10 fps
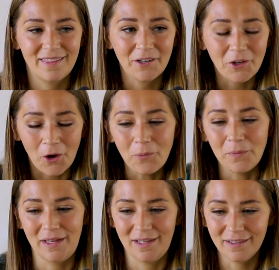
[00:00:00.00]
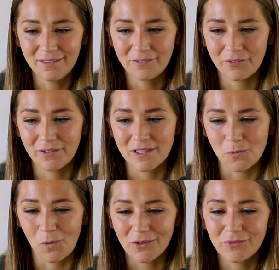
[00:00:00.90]
They're hoping for
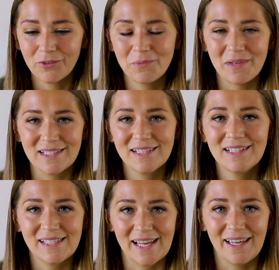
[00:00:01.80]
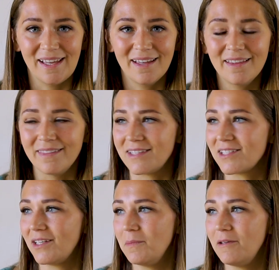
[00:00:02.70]
this wonderful, amazing day
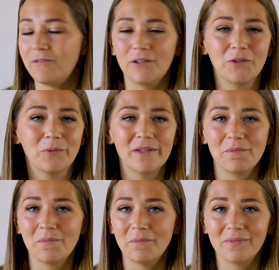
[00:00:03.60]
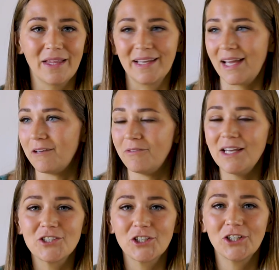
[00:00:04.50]
that's going to be filled with like
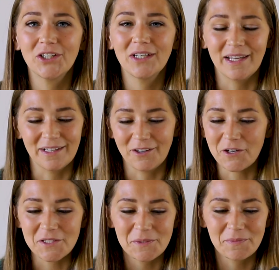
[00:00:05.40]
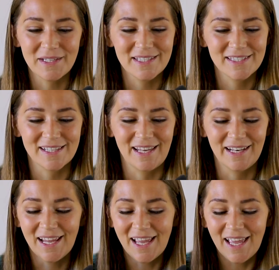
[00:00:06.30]
adventure and awesomeness. And